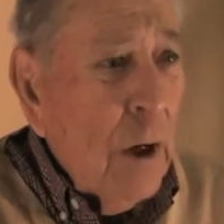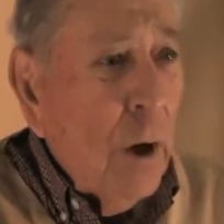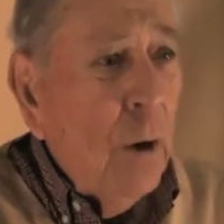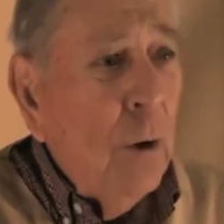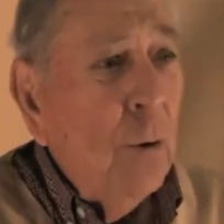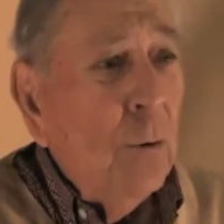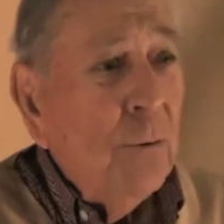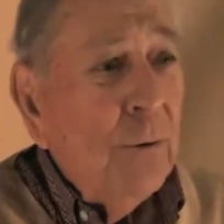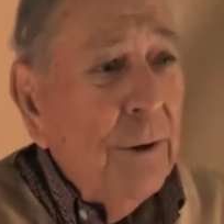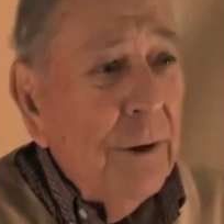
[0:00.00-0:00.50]

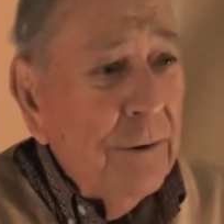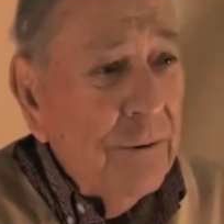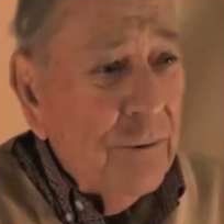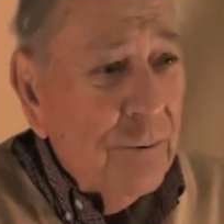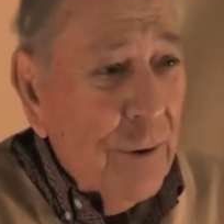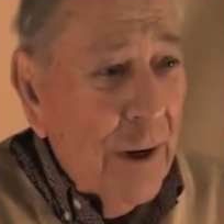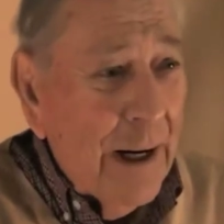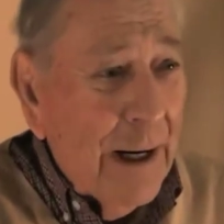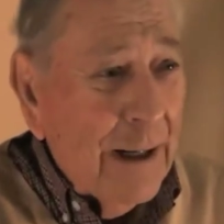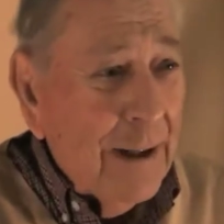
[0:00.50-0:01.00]
Oh, that's
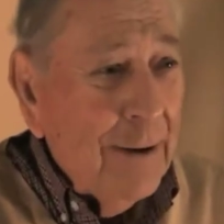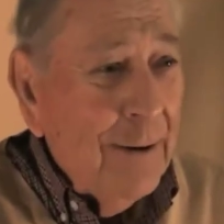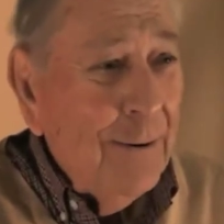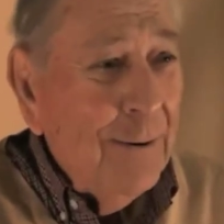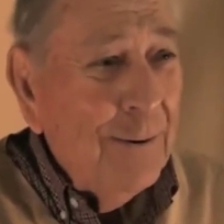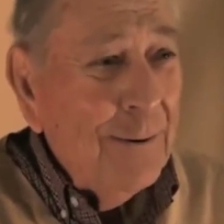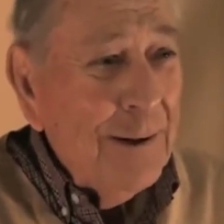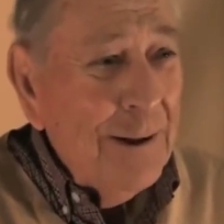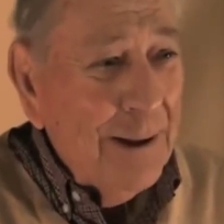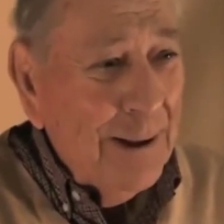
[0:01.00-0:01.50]
right.
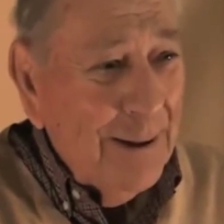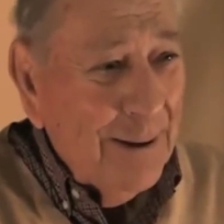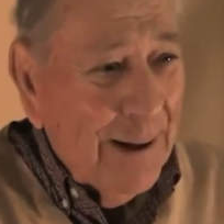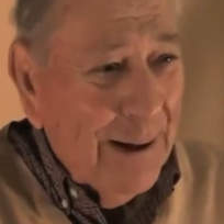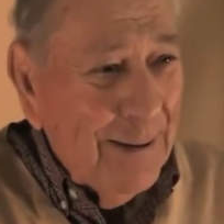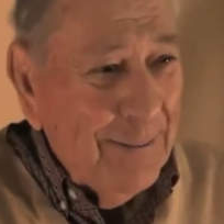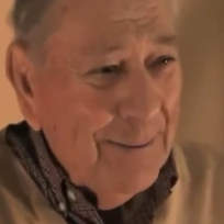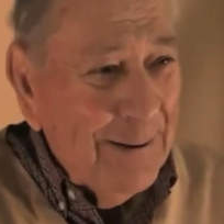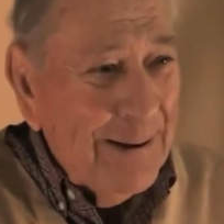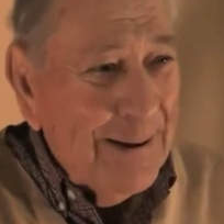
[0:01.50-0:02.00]
Oh, yeah.
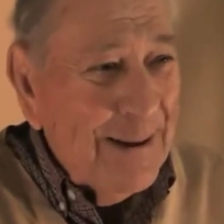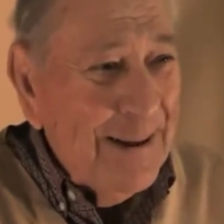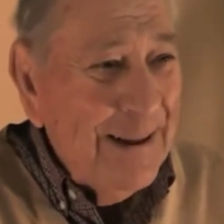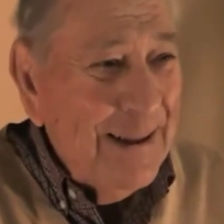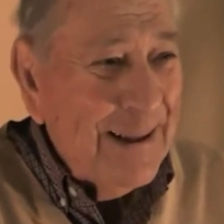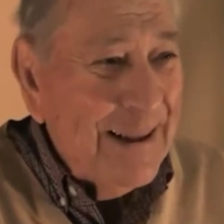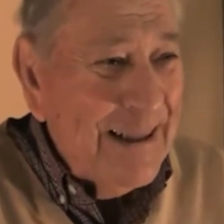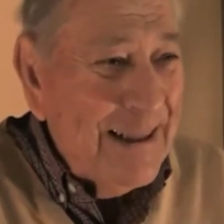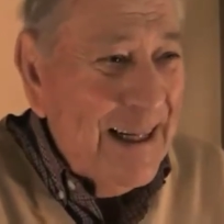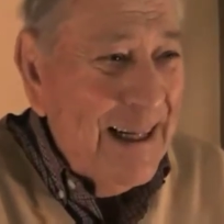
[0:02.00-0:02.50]
I was going
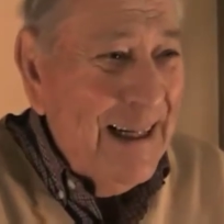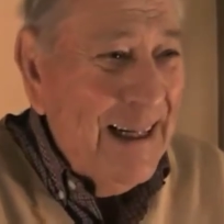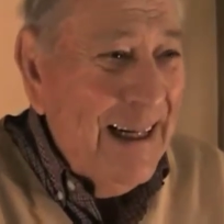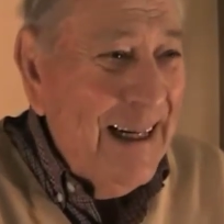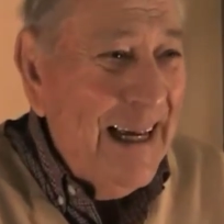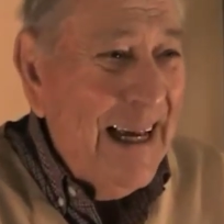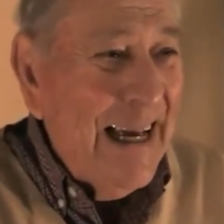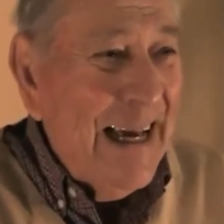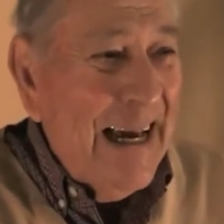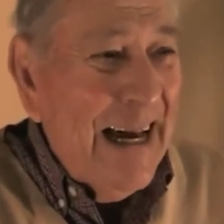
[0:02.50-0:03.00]
to
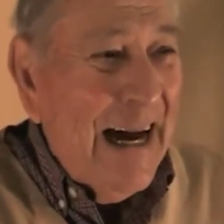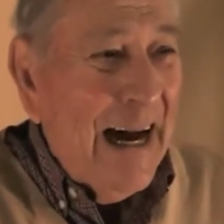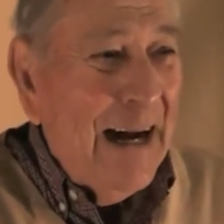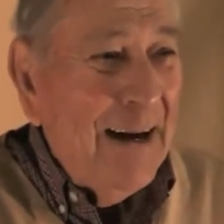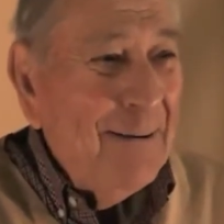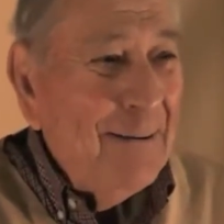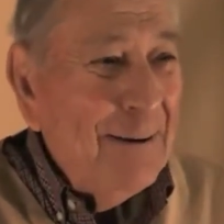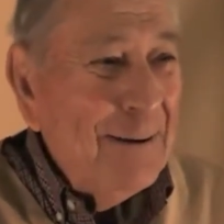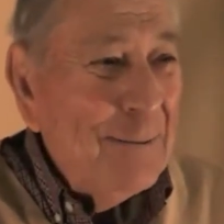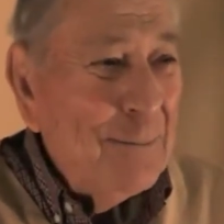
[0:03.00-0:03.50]
say,
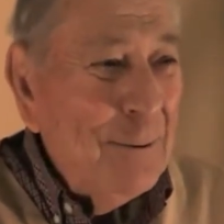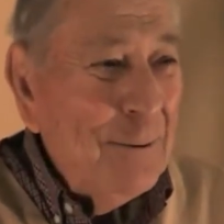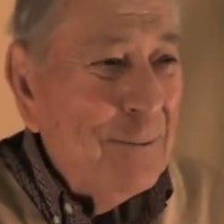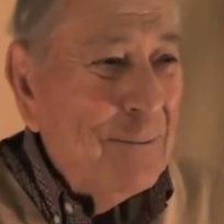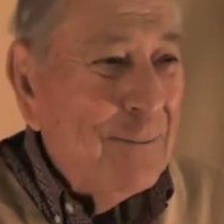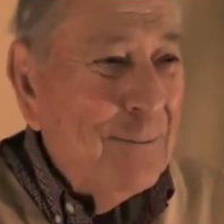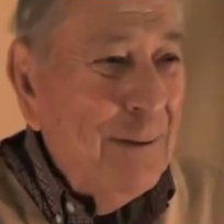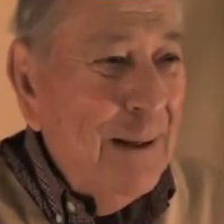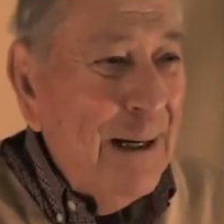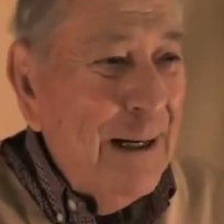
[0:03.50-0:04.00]
we were
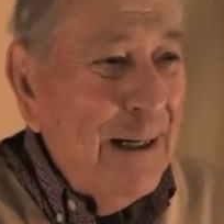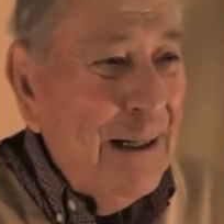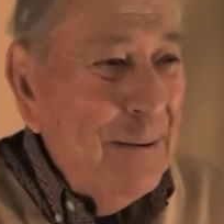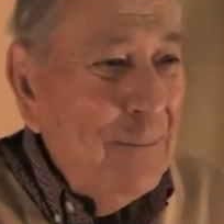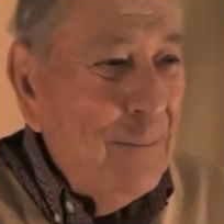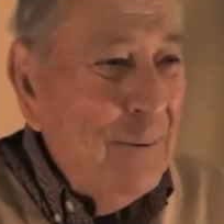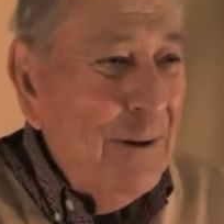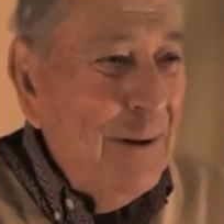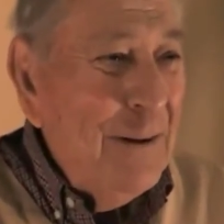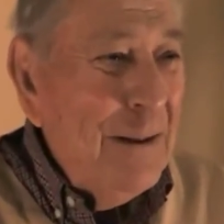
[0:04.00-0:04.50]

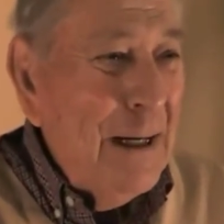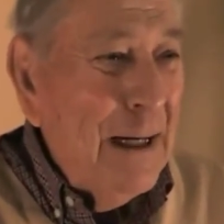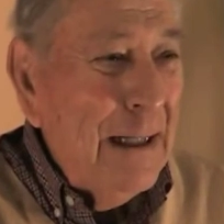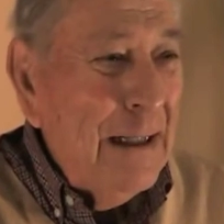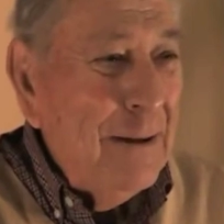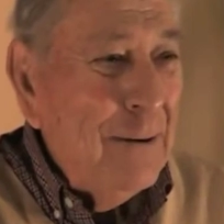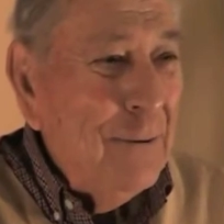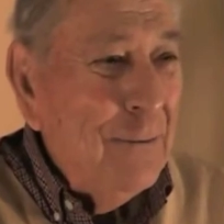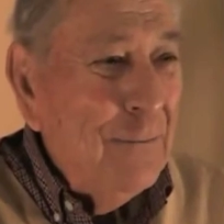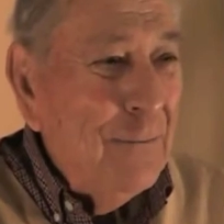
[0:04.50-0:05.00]
flying one
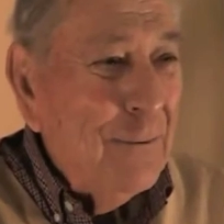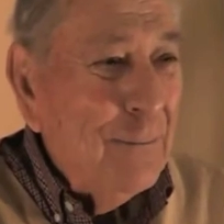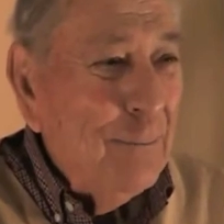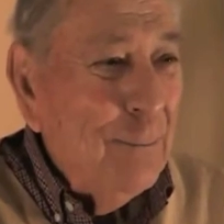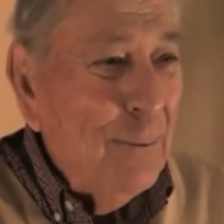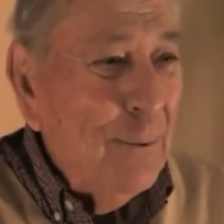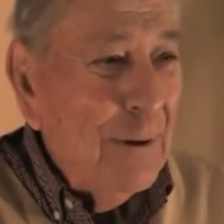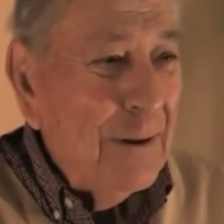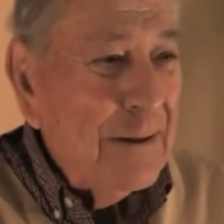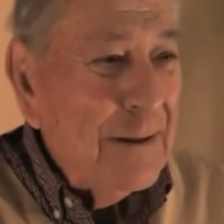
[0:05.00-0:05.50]
night over
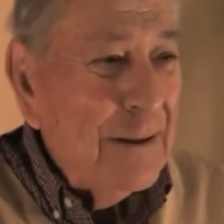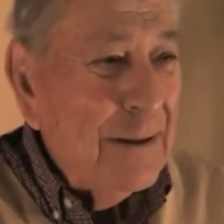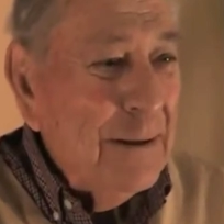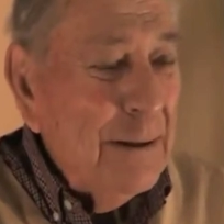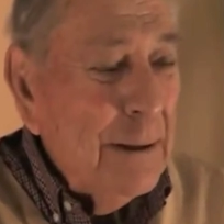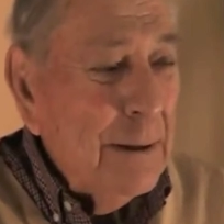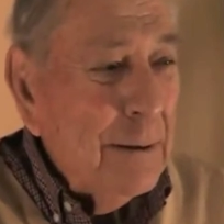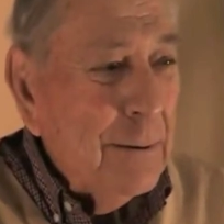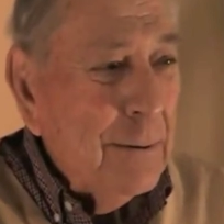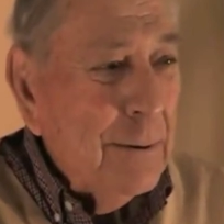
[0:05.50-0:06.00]
Boston
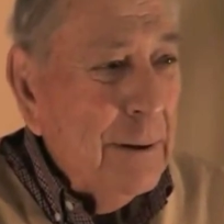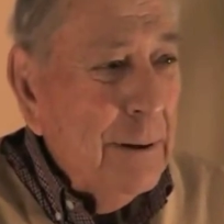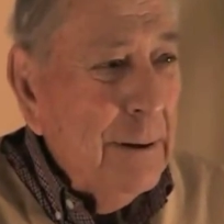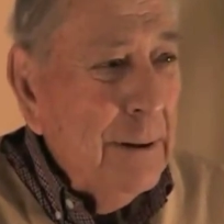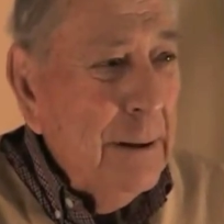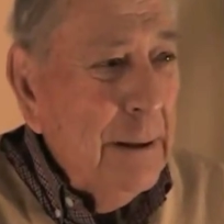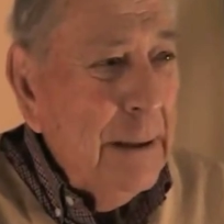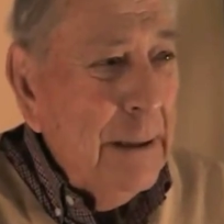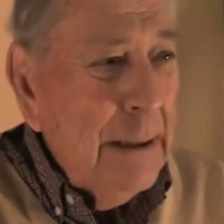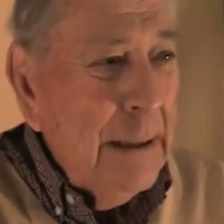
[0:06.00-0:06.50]

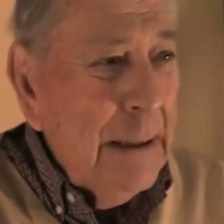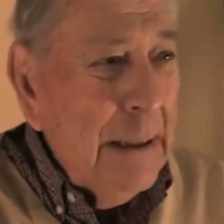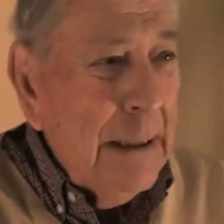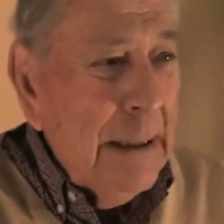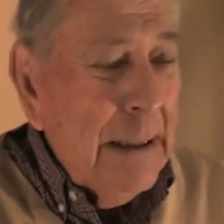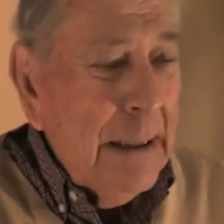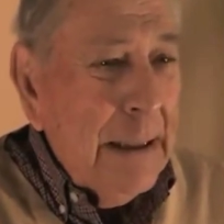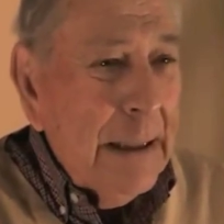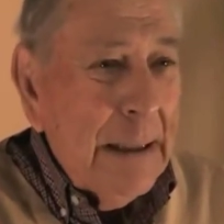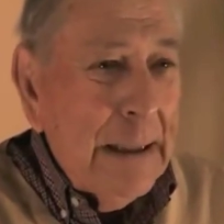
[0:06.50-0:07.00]
area,
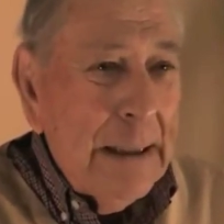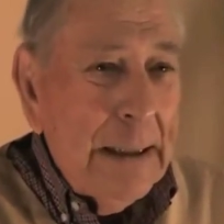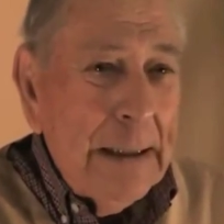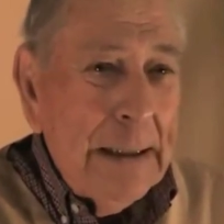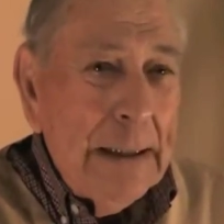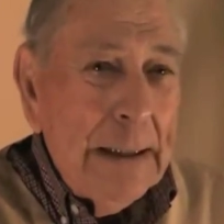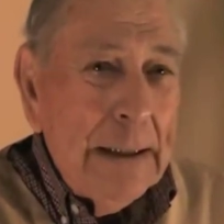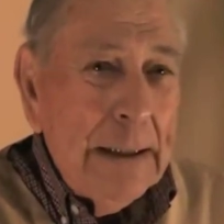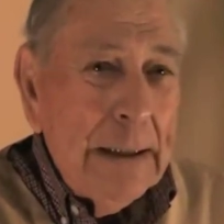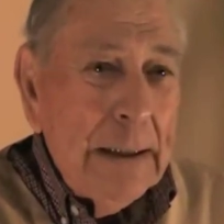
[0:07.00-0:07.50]

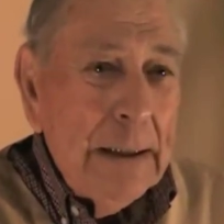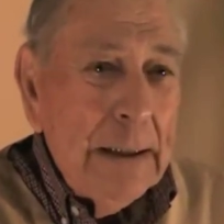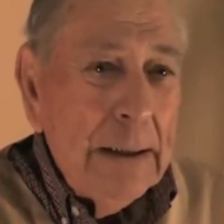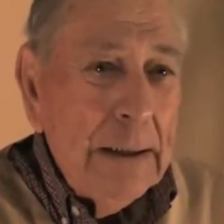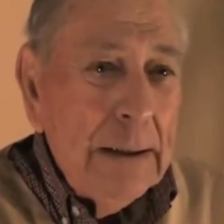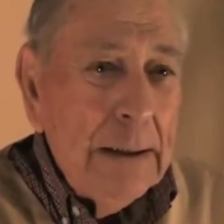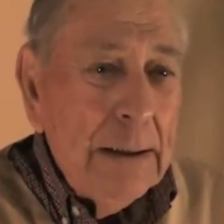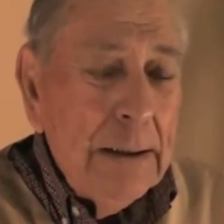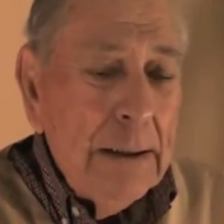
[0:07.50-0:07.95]
and